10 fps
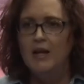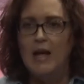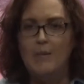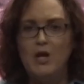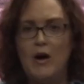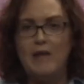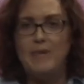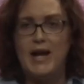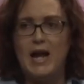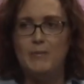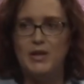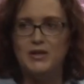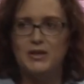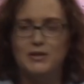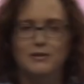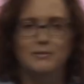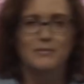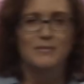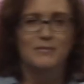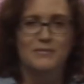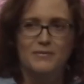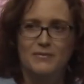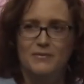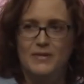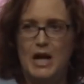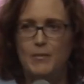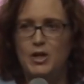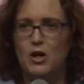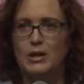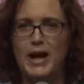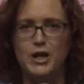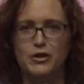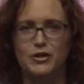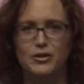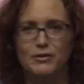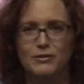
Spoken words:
How many of y'all have bad habits? How many of y'all are liars?